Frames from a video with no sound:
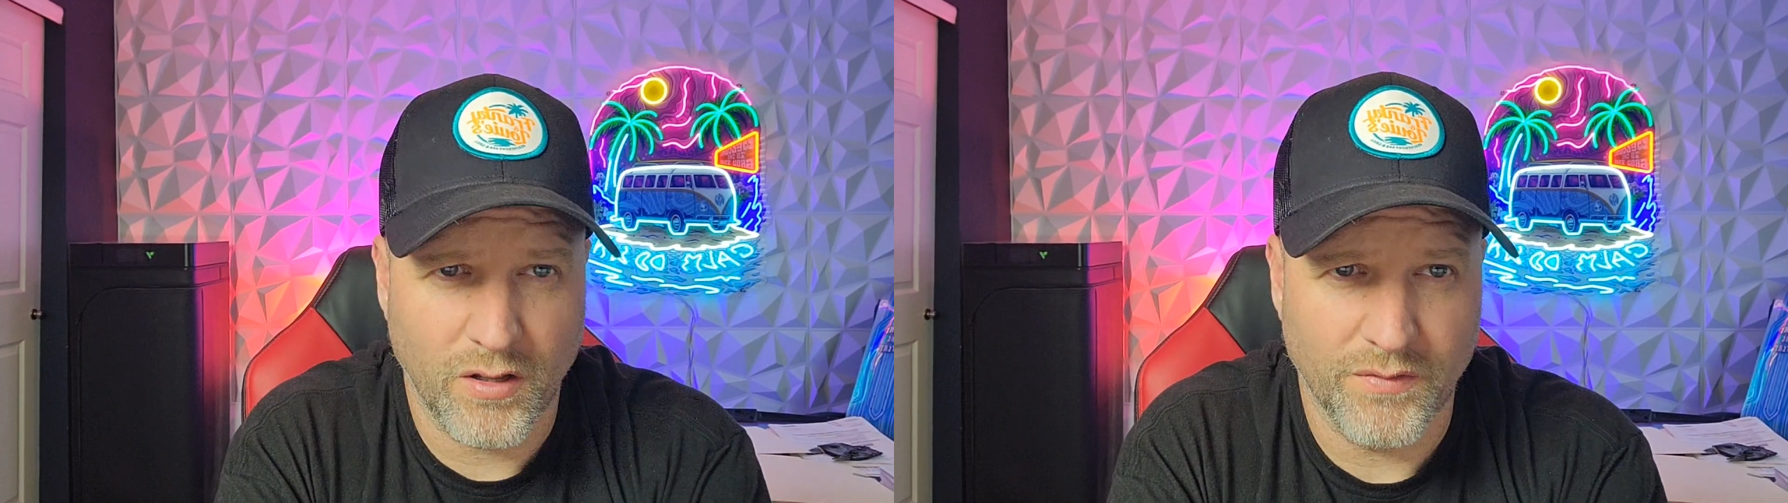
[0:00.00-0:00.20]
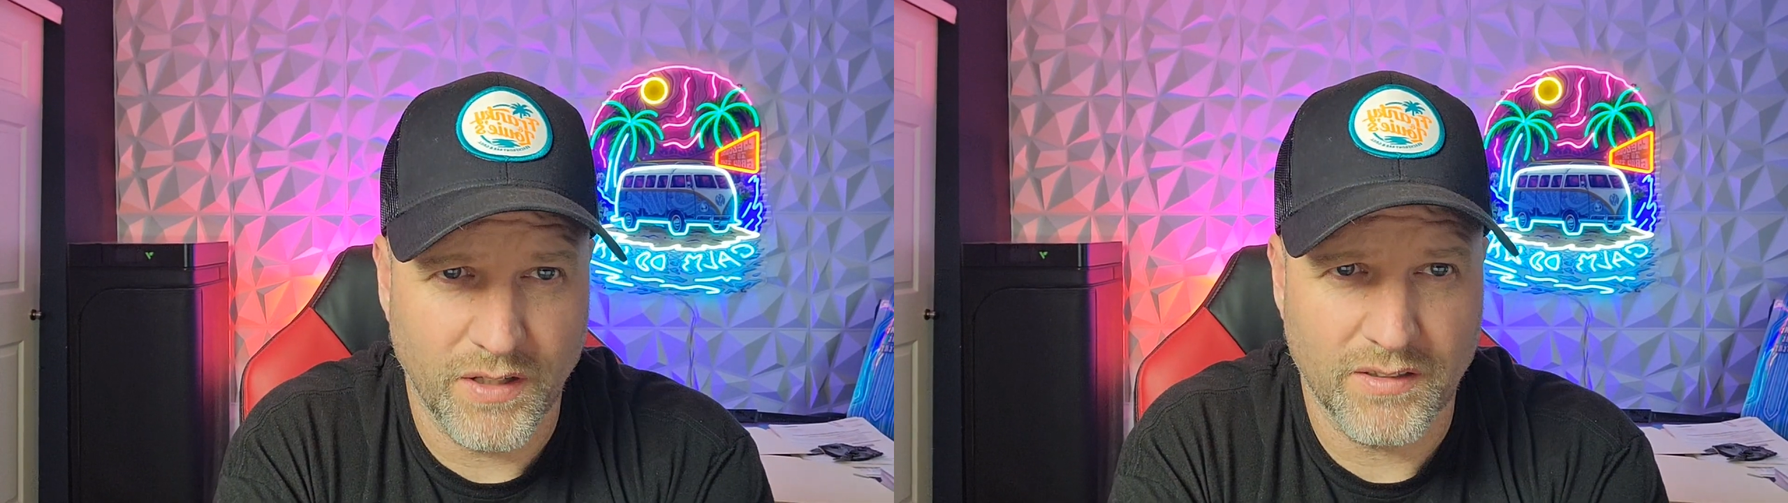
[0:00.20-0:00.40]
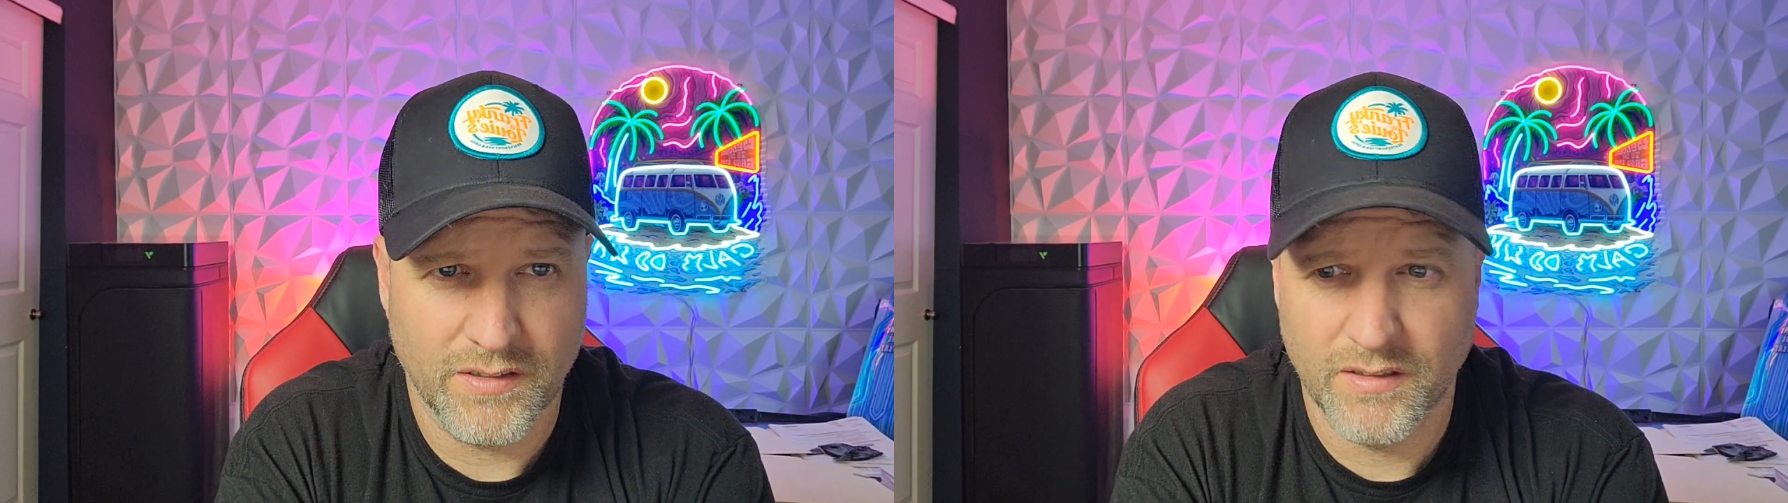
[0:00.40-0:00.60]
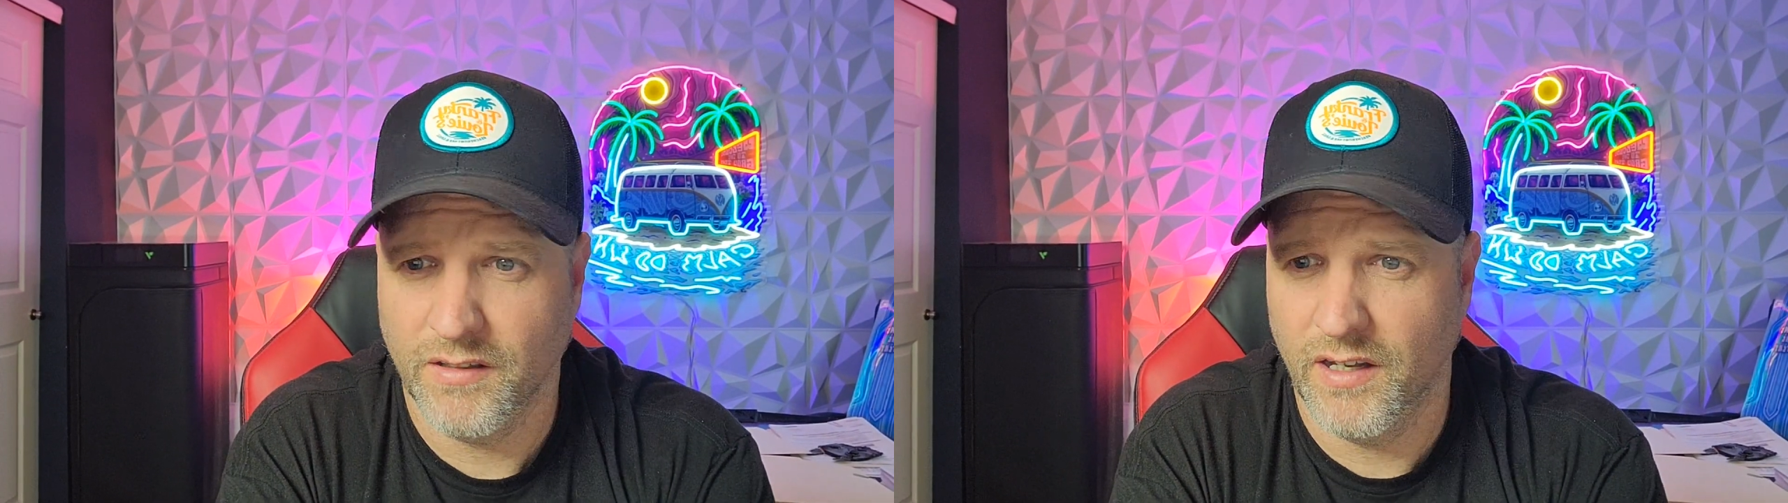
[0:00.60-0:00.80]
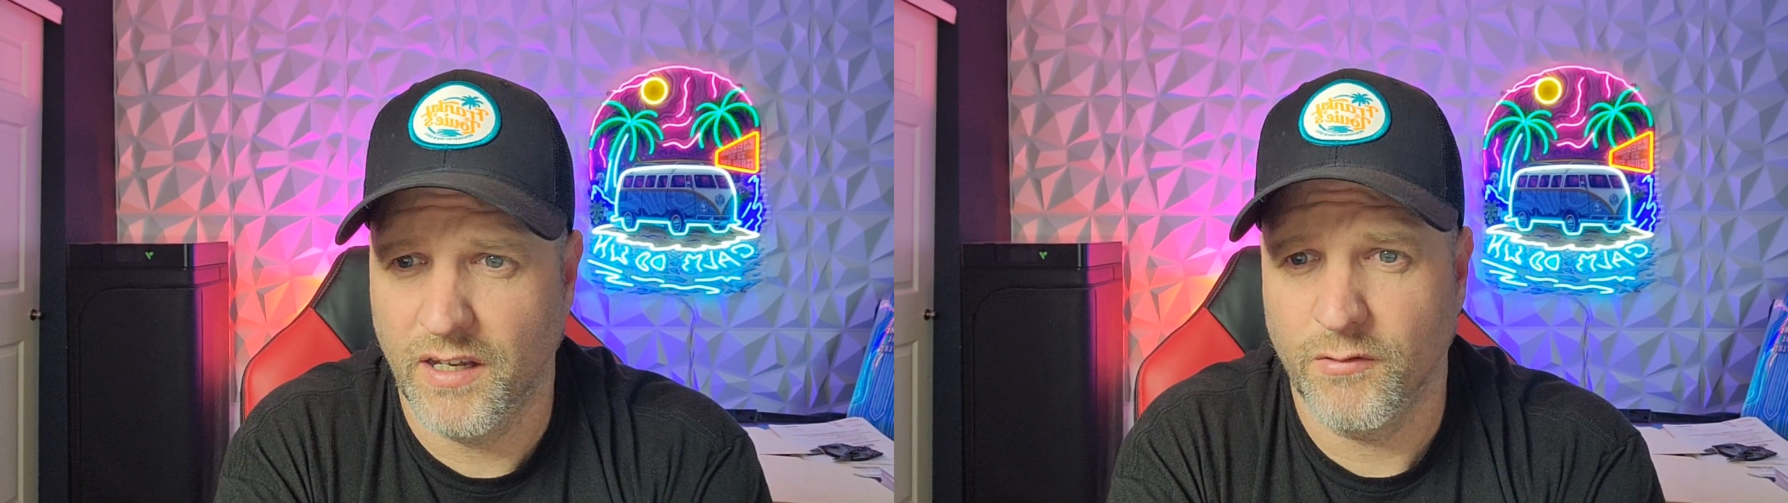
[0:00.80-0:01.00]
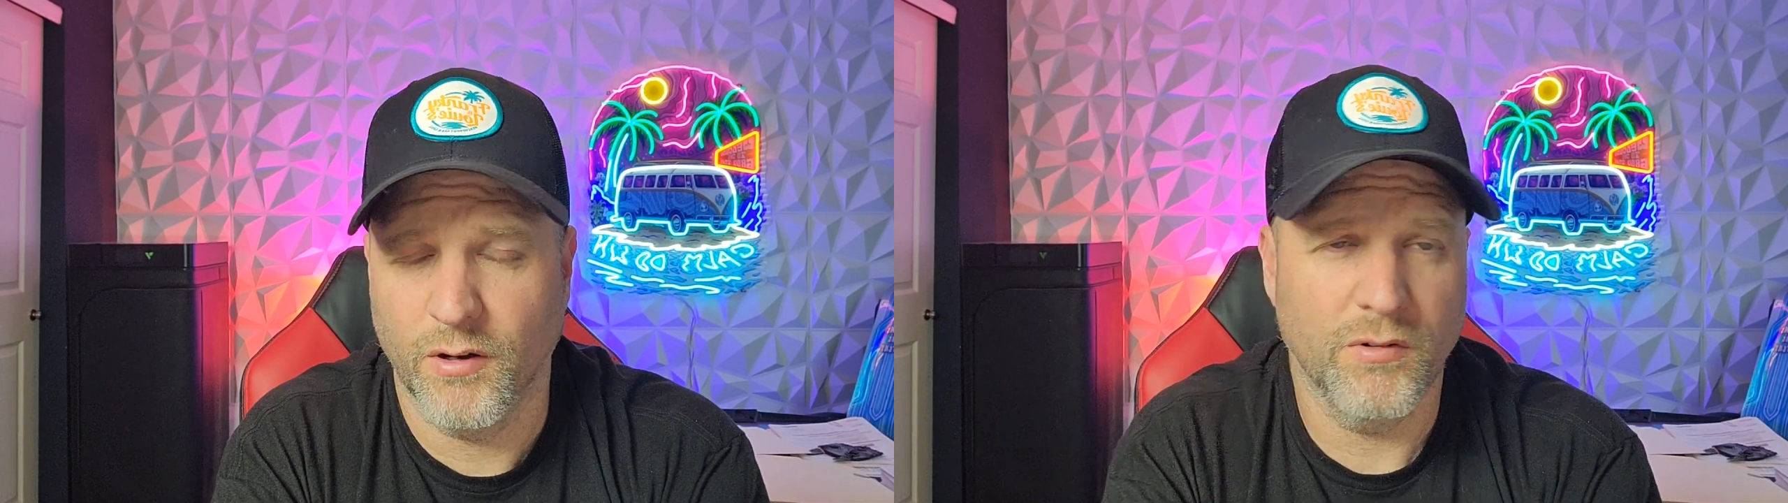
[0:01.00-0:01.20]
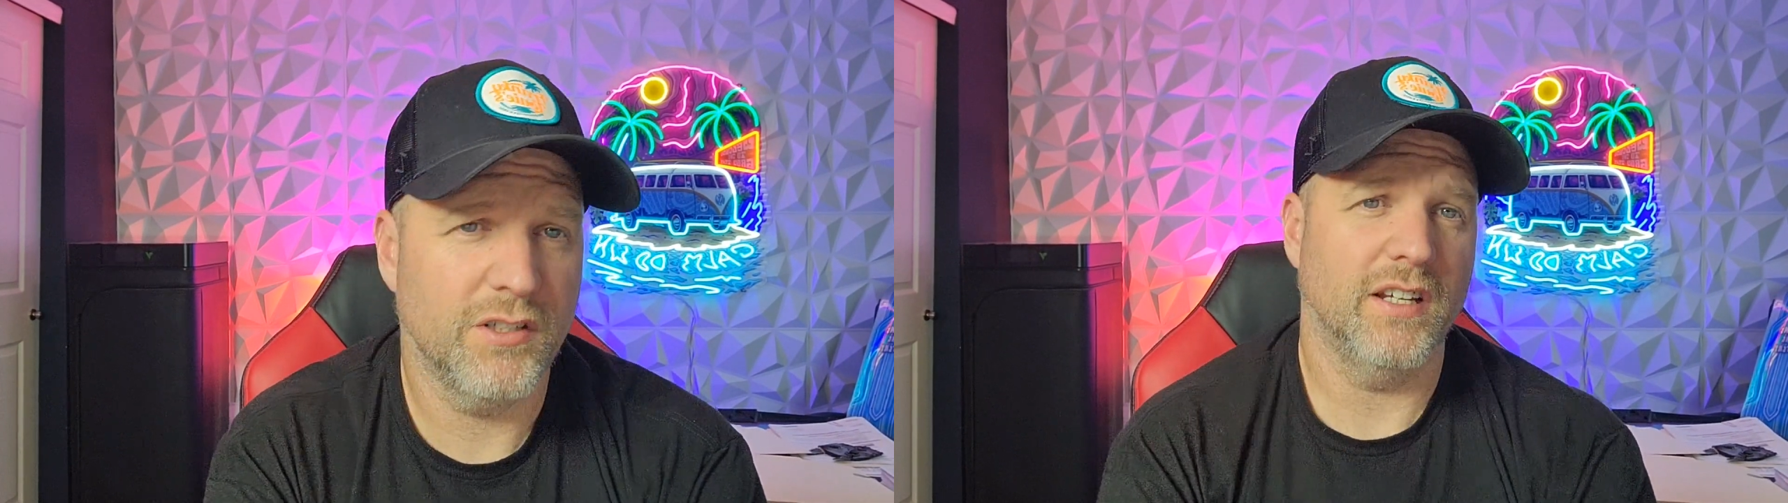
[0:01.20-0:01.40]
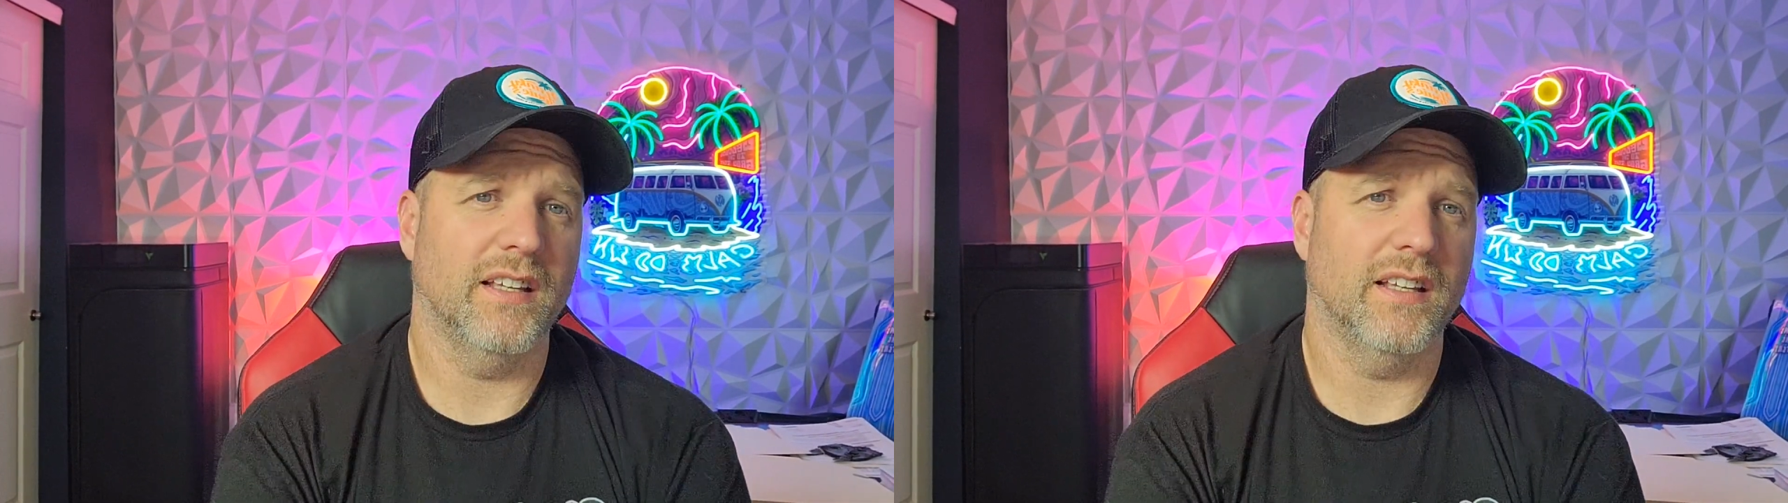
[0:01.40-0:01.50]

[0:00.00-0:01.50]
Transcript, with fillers: all of us uh, growers.